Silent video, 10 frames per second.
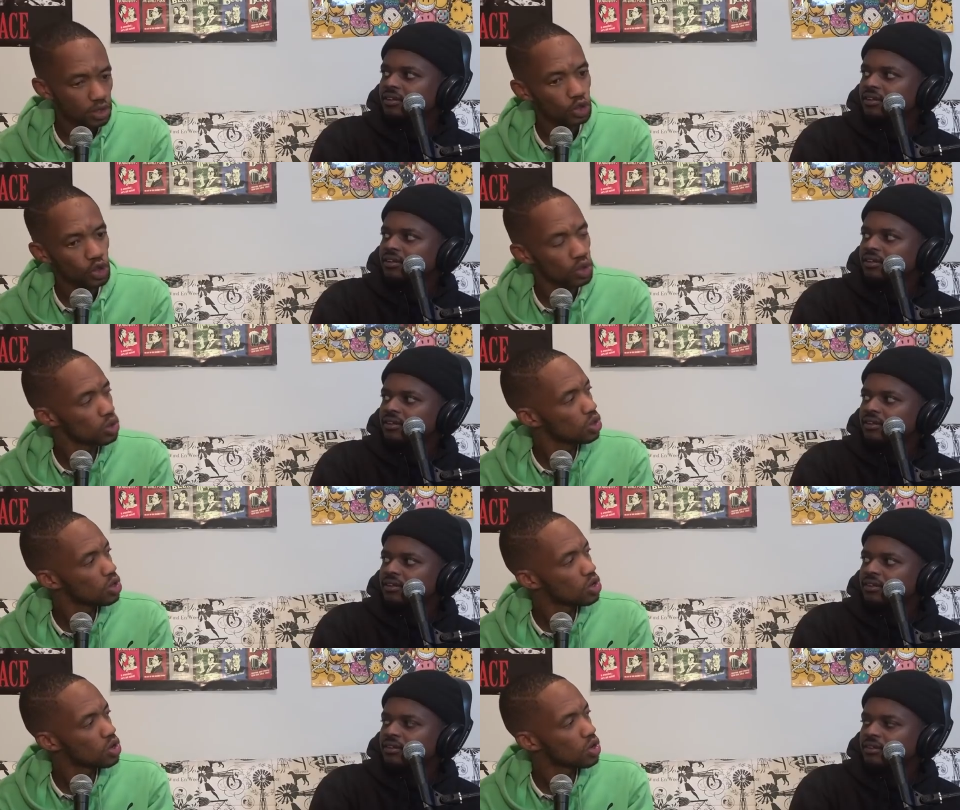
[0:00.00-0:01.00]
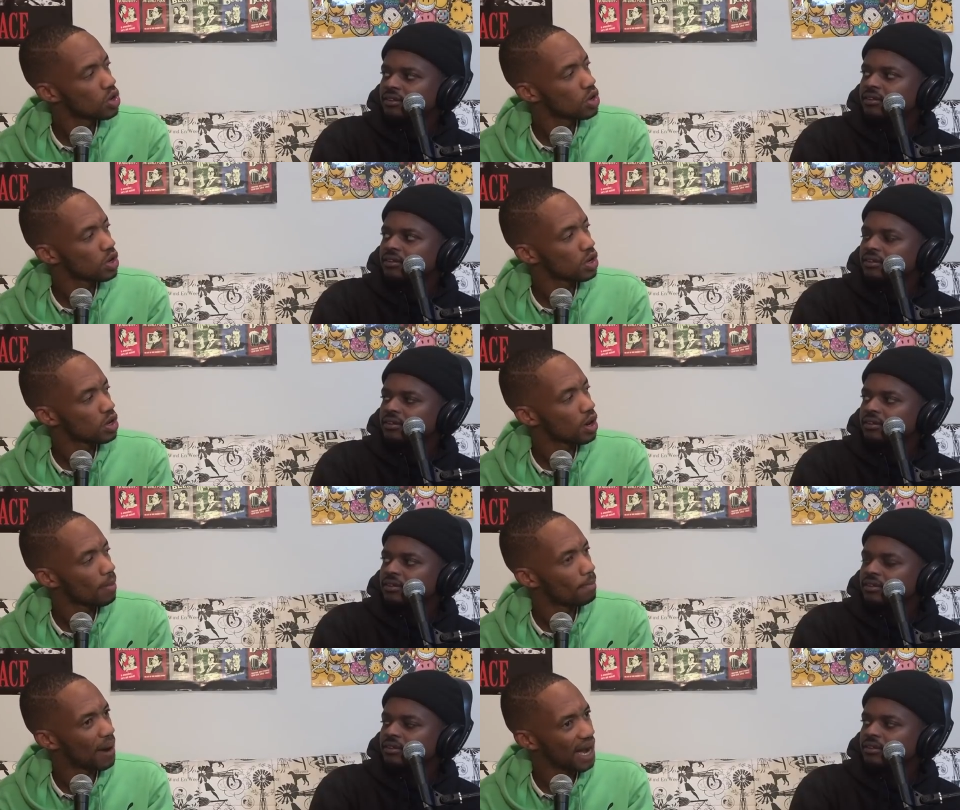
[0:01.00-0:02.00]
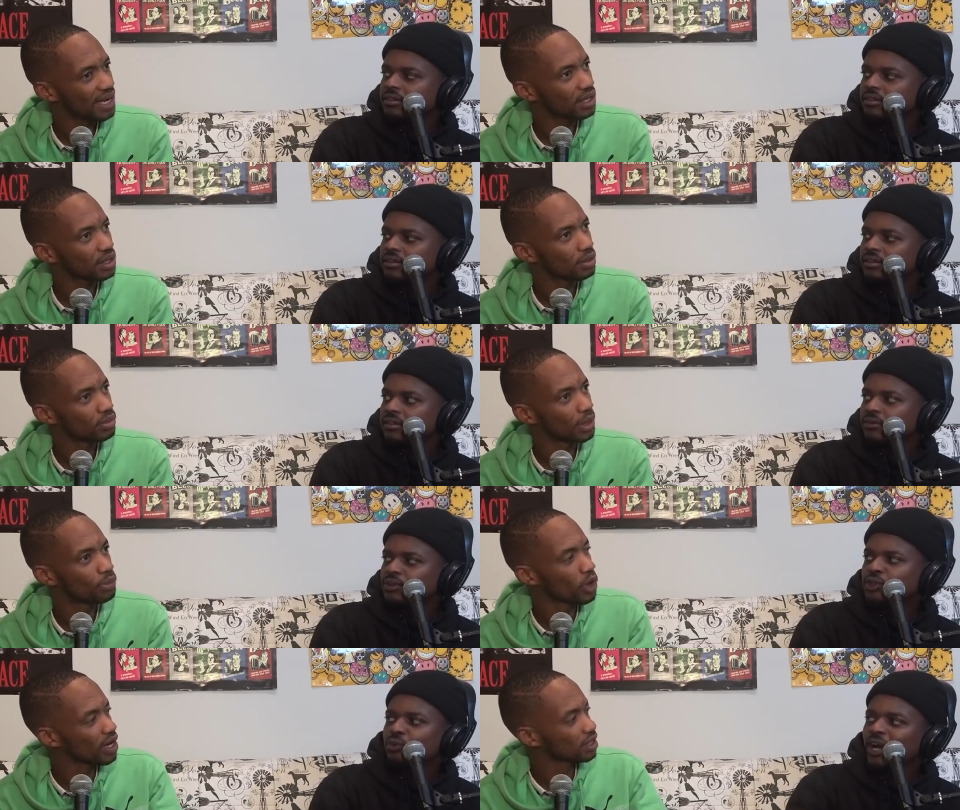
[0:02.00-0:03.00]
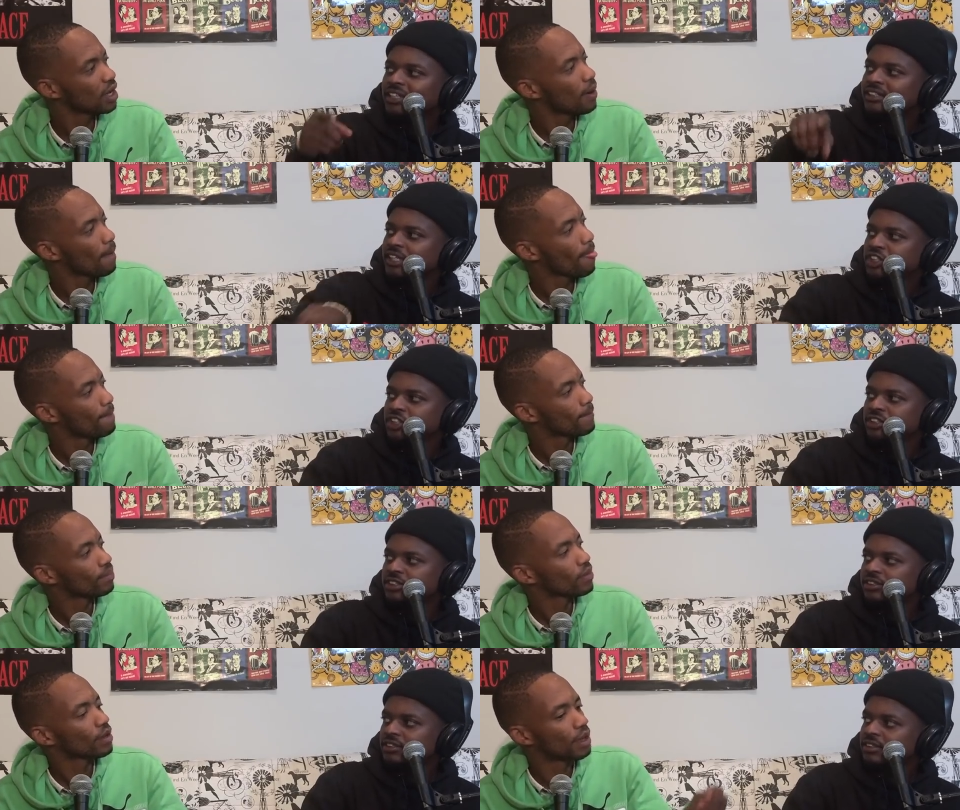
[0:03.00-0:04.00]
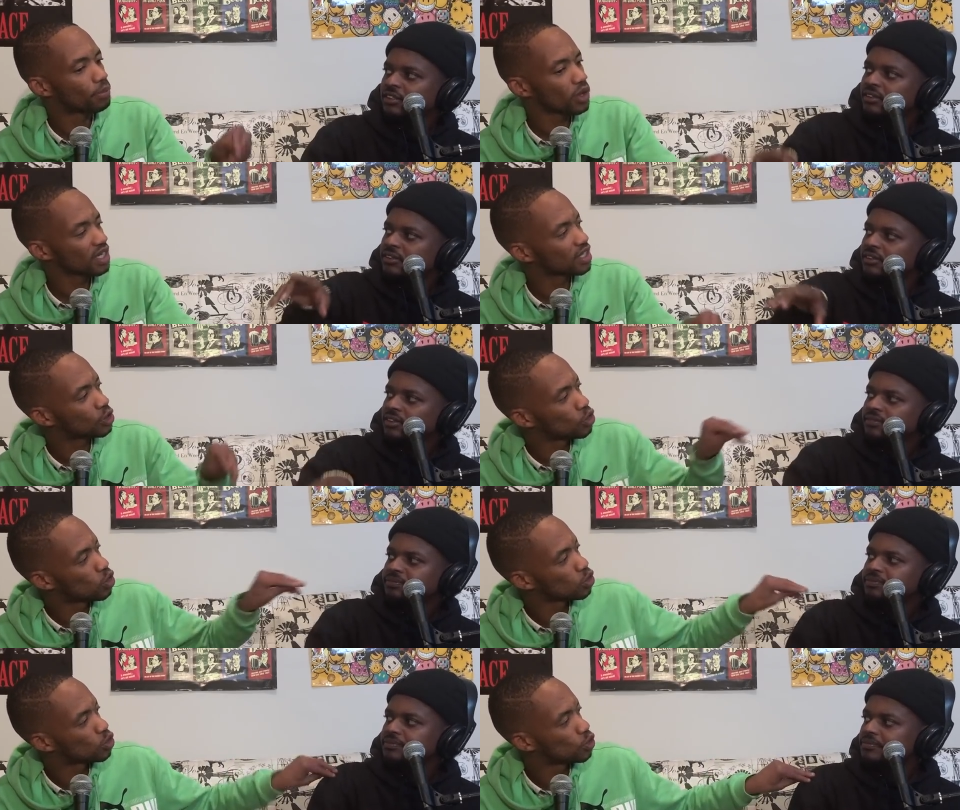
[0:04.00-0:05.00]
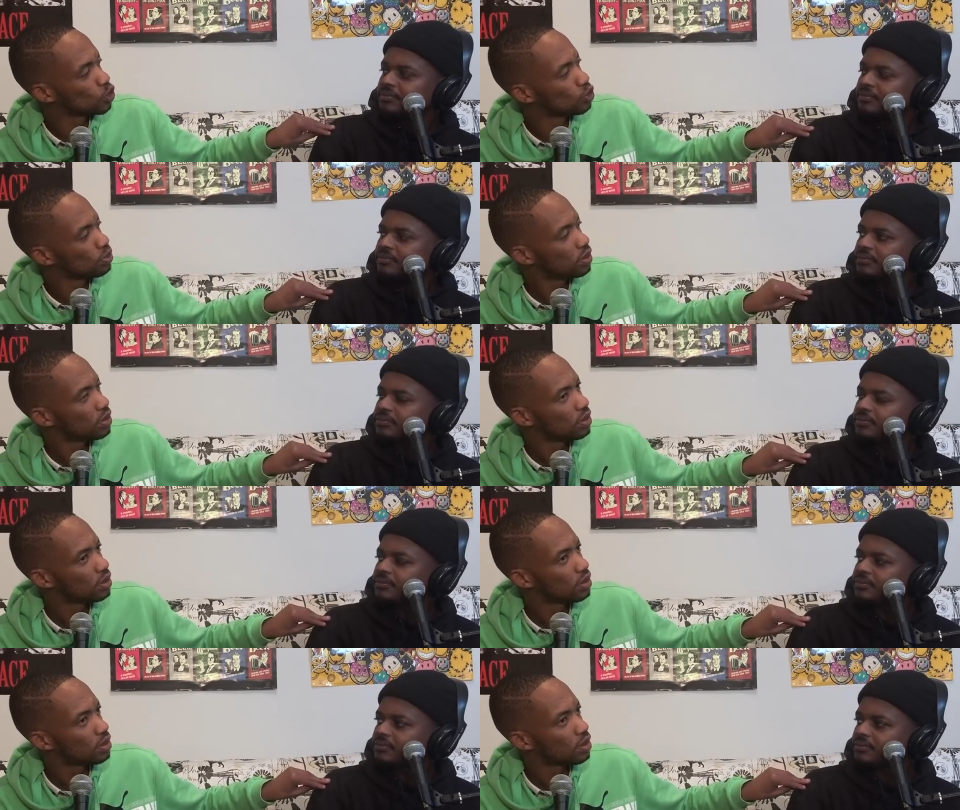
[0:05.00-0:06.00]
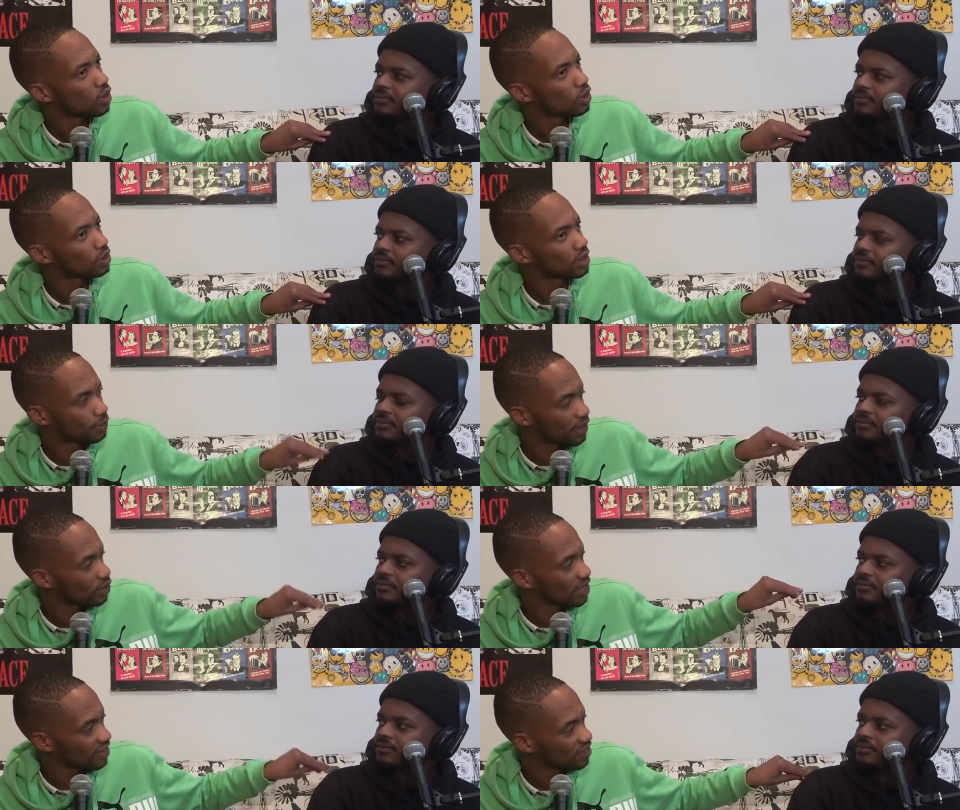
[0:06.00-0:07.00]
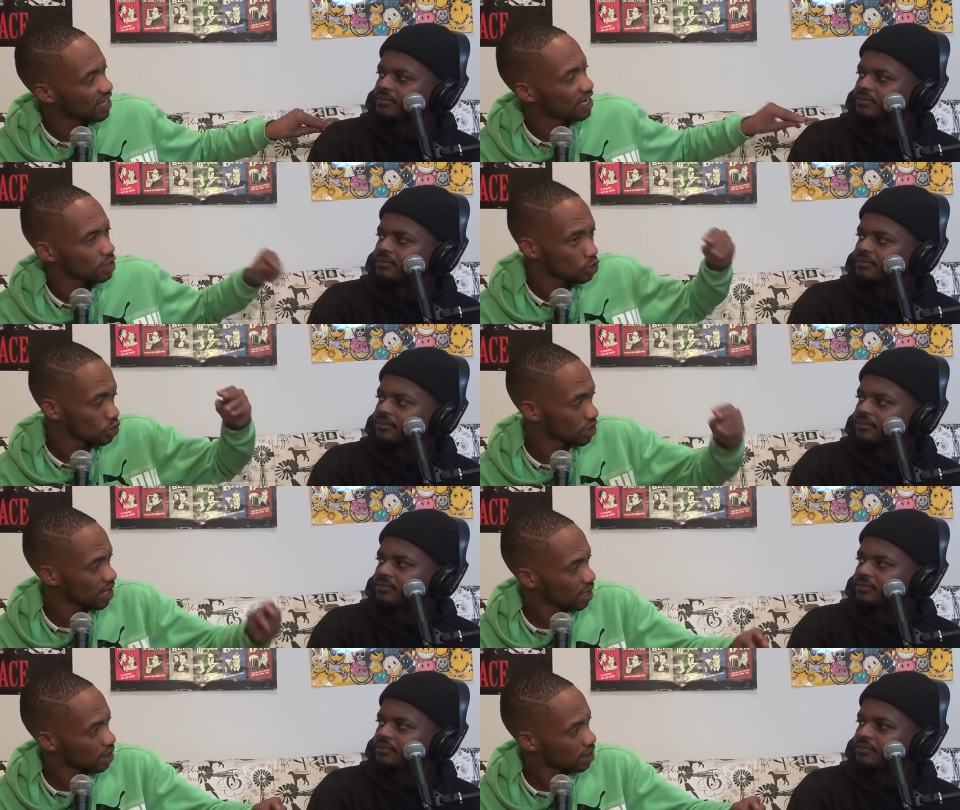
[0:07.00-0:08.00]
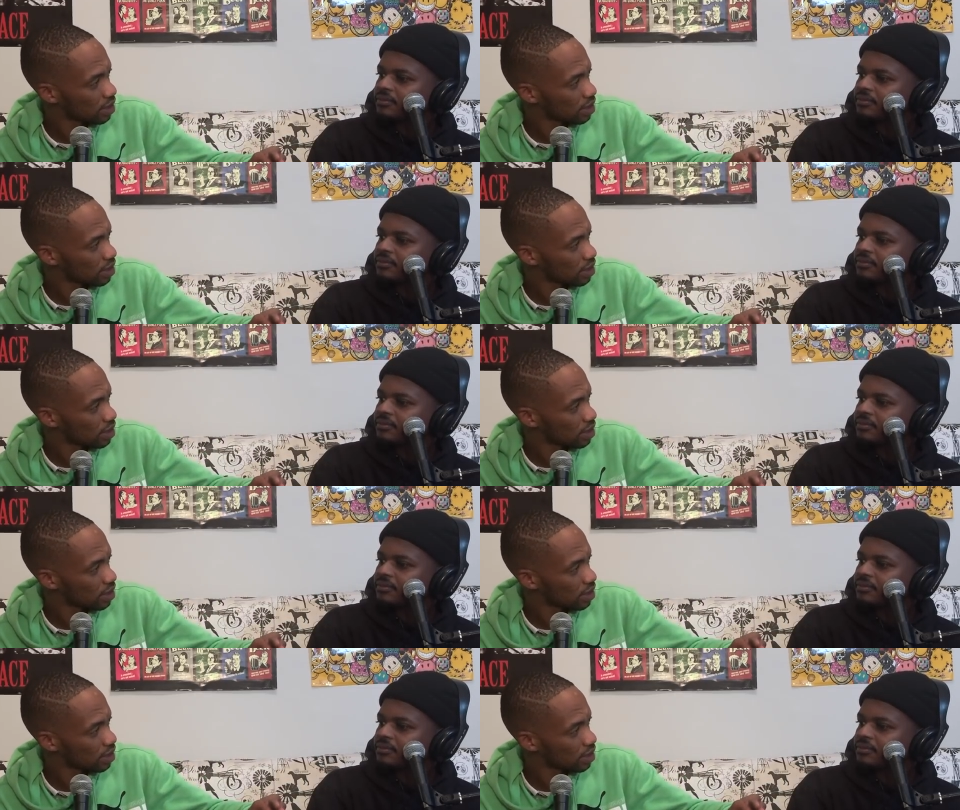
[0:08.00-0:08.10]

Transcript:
Speaker 1: True. True. But the Which product, is why stations, the products that you consume, depend on advertising to sell.